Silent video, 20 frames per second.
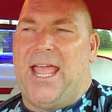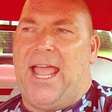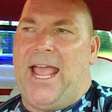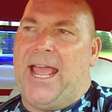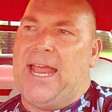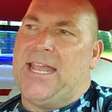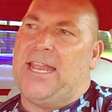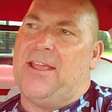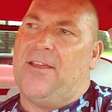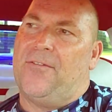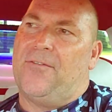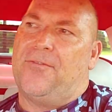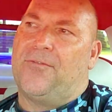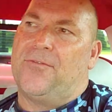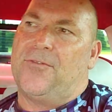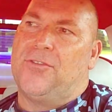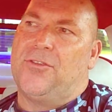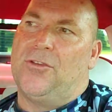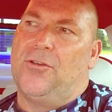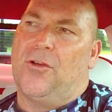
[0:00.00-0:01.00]
And if
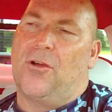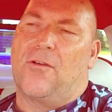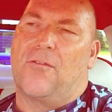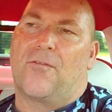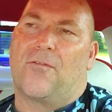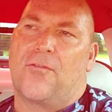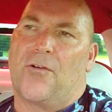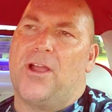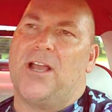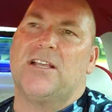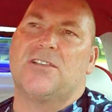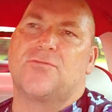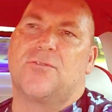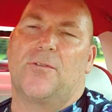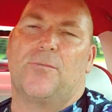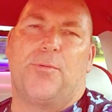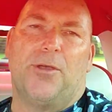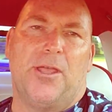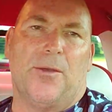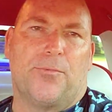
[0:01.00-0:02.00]
you're friends
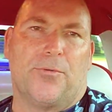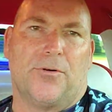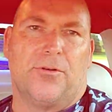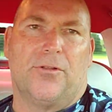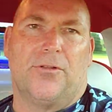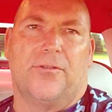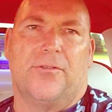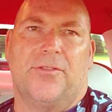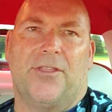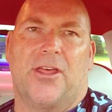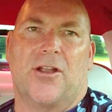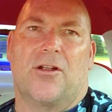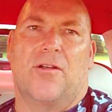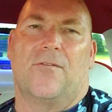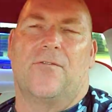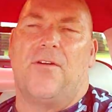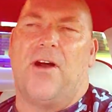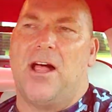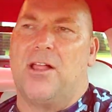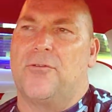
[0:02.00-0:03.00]
with people that are
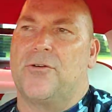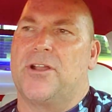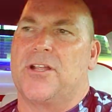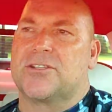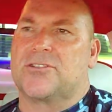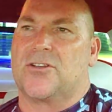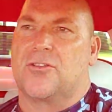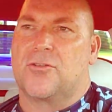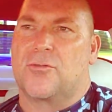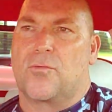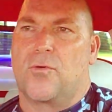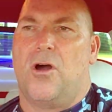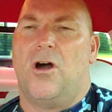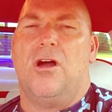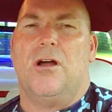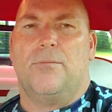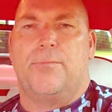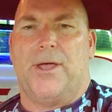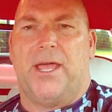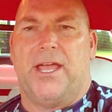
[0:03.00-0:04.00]
following us on the
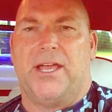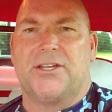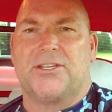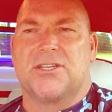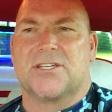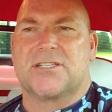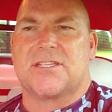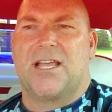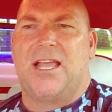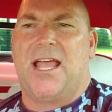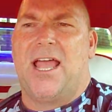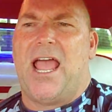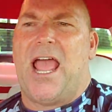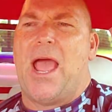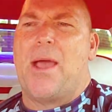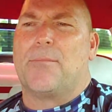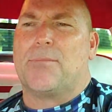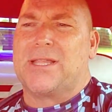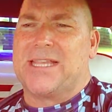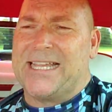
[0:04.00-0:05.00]
wrong pages,
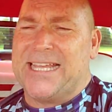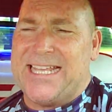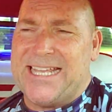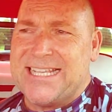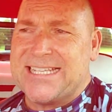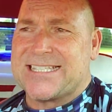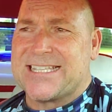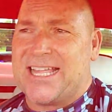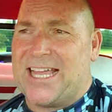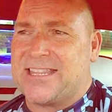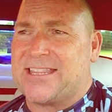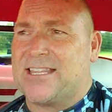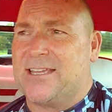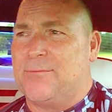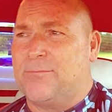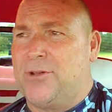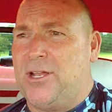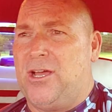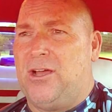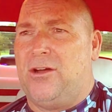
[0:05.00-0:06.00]
please let
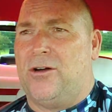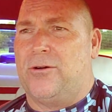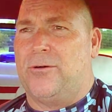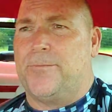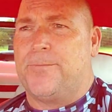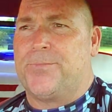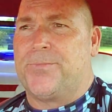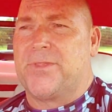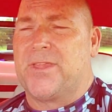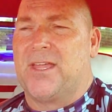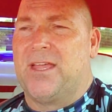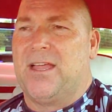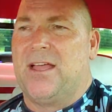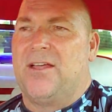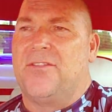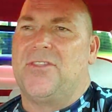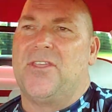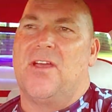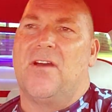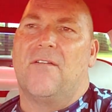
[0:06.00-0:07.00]
them know.
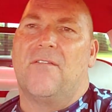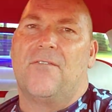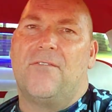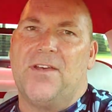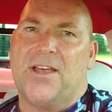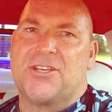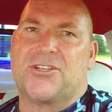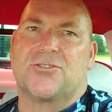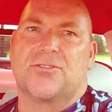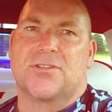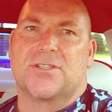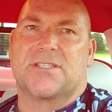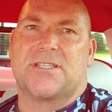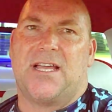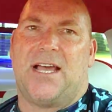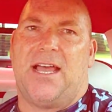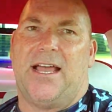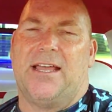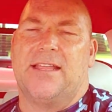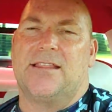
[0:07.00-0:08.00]
The official
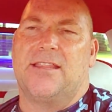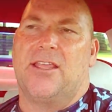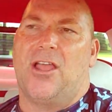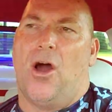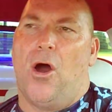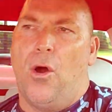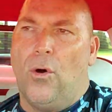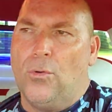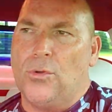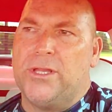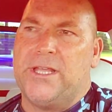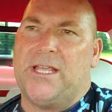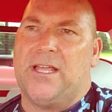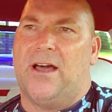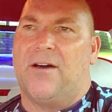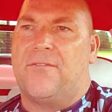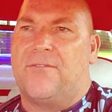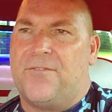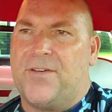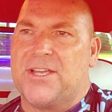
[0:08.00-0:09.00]
site, the only
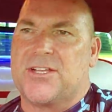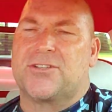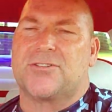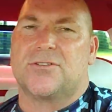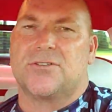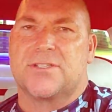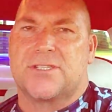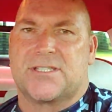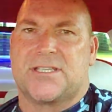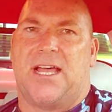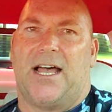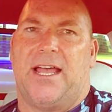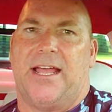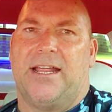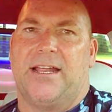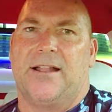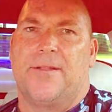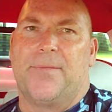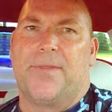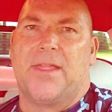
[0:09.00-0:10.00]
official
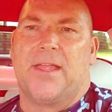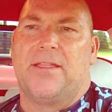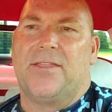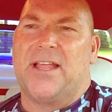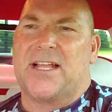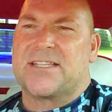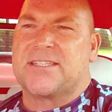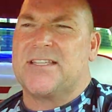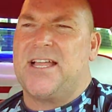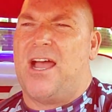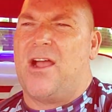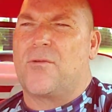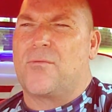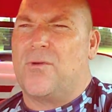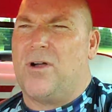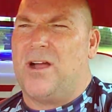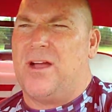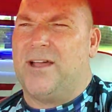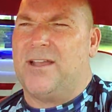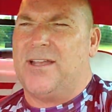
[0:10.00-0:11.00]
site that's not
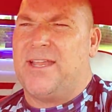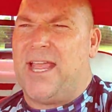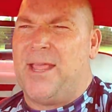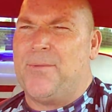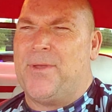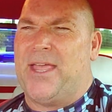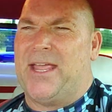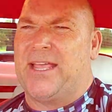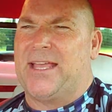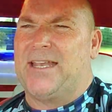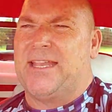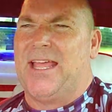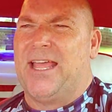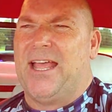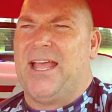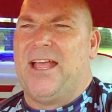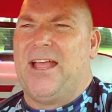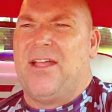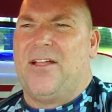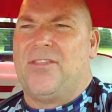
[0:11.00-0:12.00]
run, hey Megan,
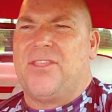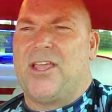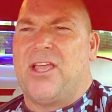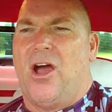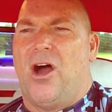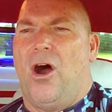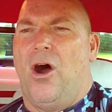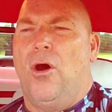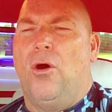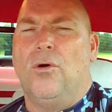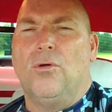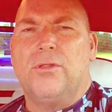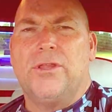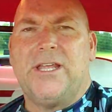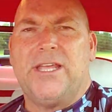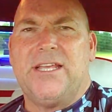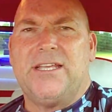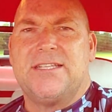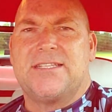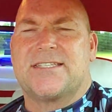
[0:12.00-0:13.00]
the
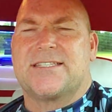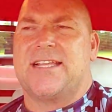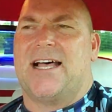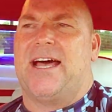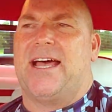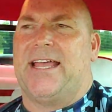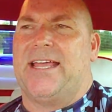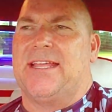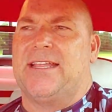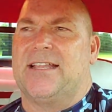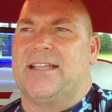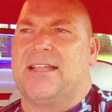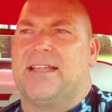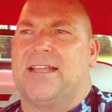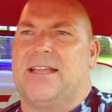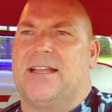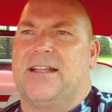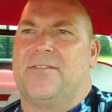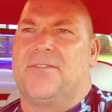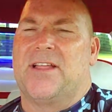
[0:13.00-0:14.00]
only site
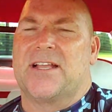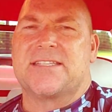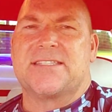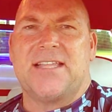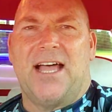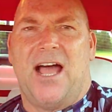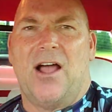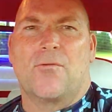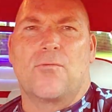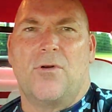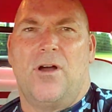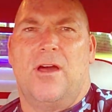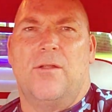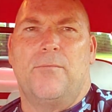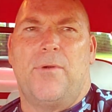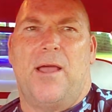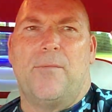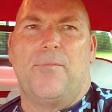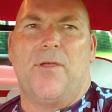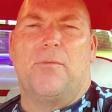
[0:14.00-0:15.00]
that's not run
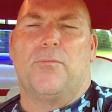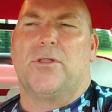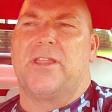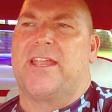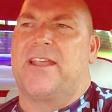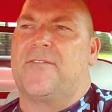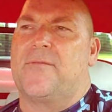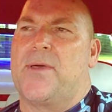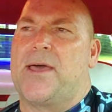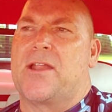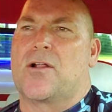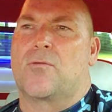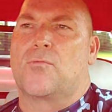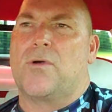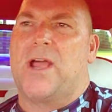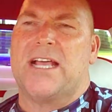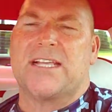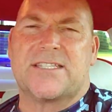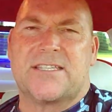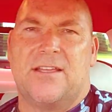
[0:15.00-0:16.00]
by people that have been
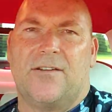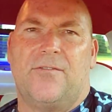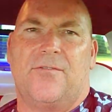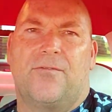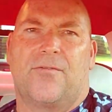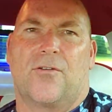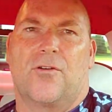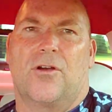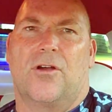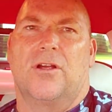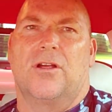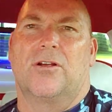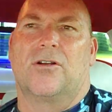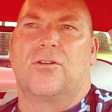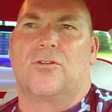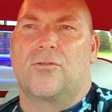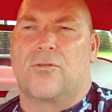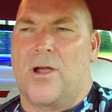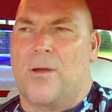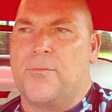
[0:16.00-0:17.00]
arrested for
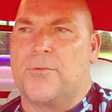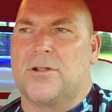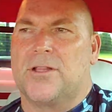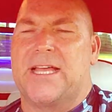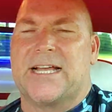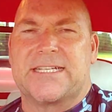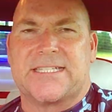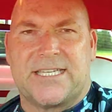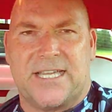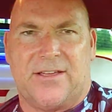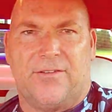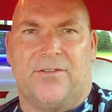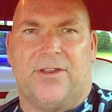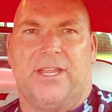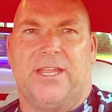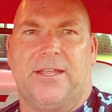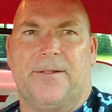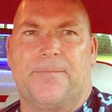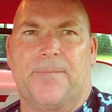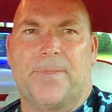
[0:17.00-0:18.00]
criminal
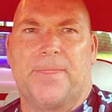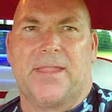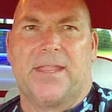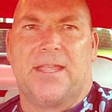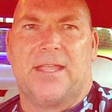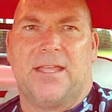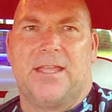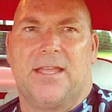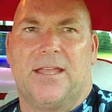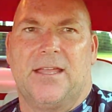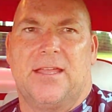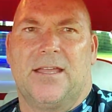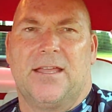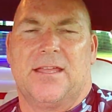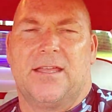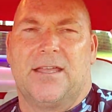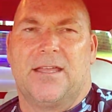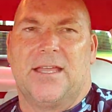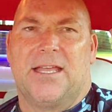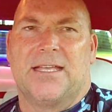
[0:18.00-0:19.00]
activity
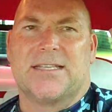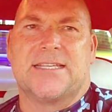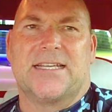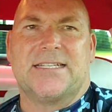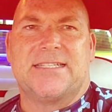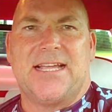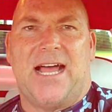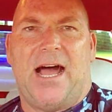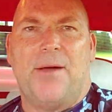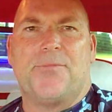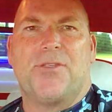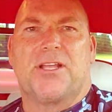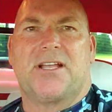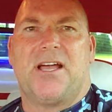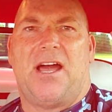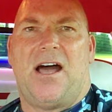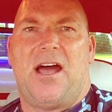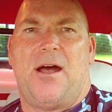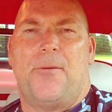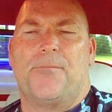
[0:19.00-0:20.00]
is Adopt a
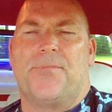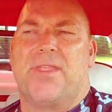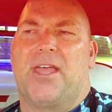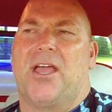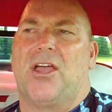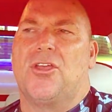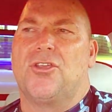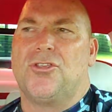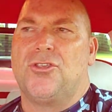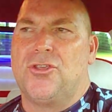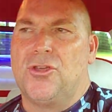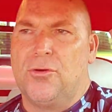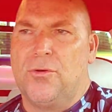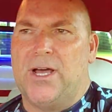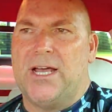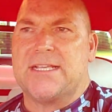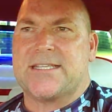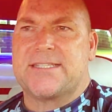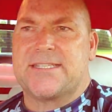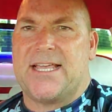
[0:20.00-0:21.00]
Cop
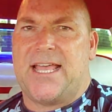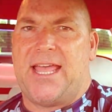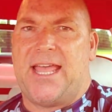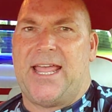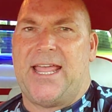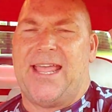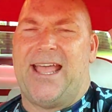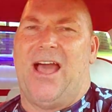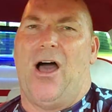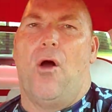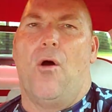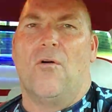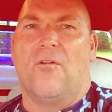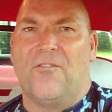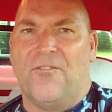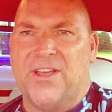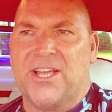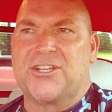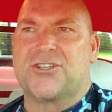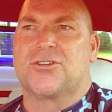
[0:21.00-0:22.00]
USA
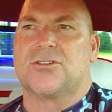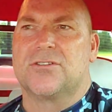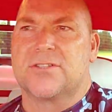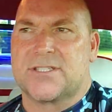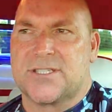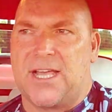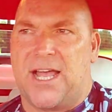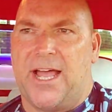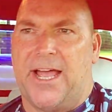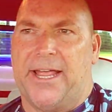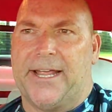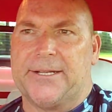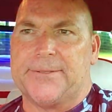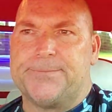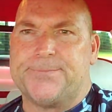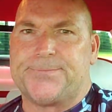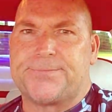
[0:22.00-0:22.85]
official site.